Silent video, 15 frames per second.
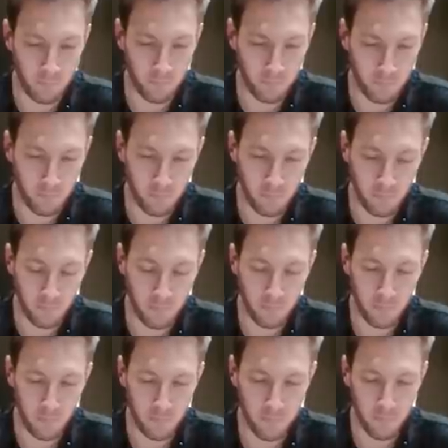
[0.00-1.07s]

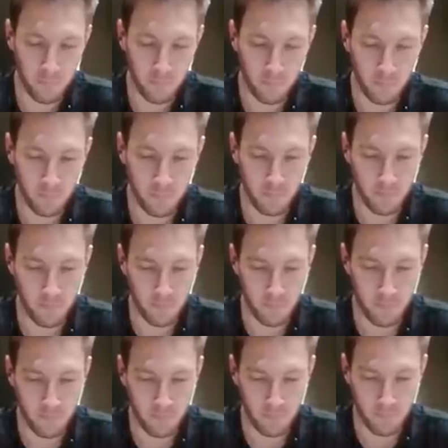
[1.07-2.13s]

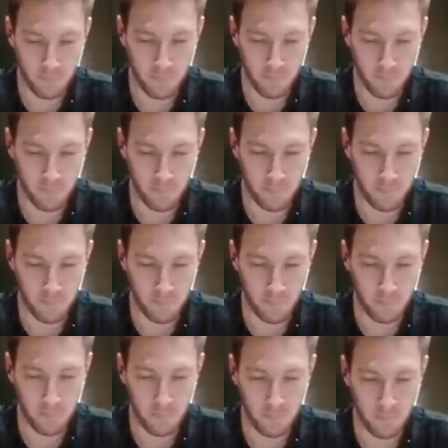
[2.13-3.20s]

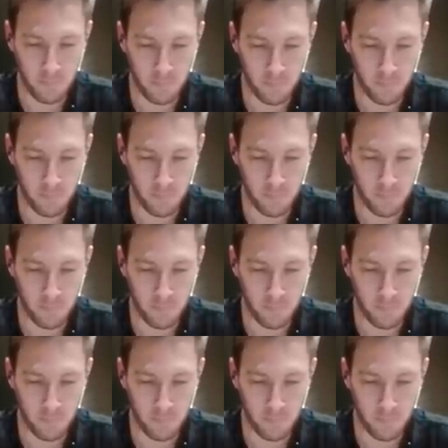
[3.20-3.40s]
(not speaking)